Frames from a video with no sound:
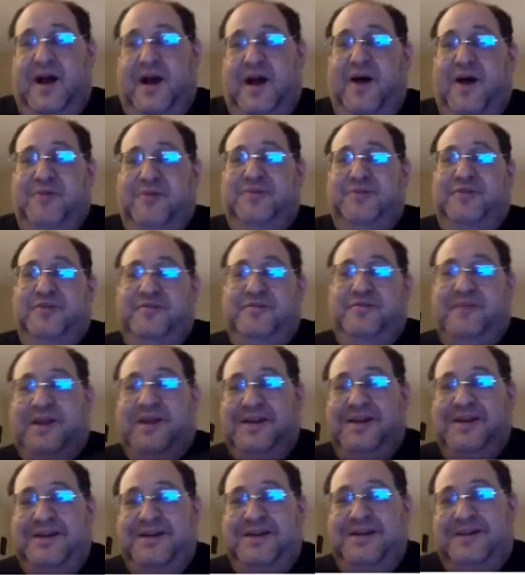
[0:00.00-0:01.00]
out of
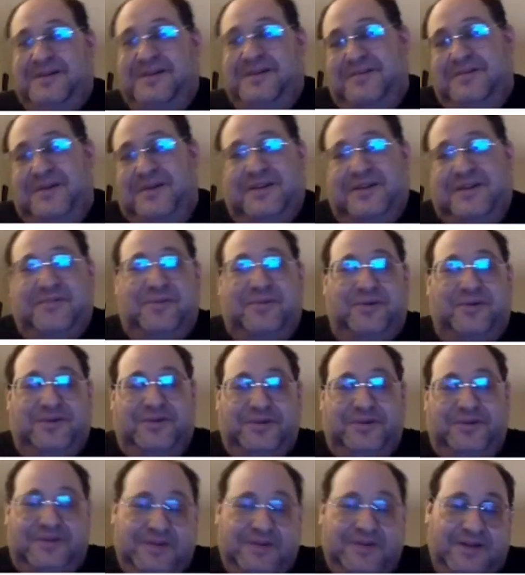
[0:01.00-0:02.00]
my
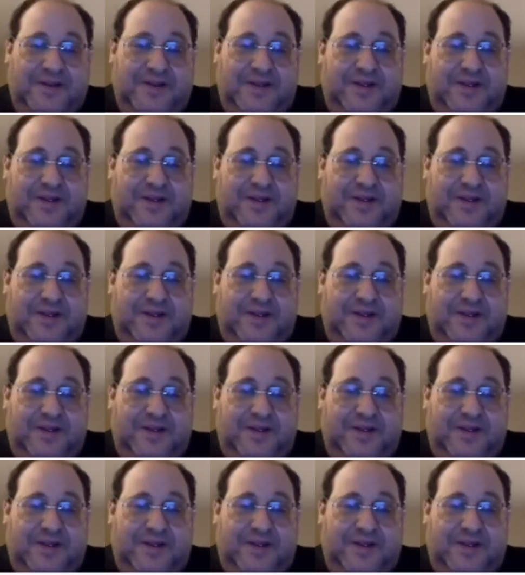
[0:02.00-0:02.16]
exporter.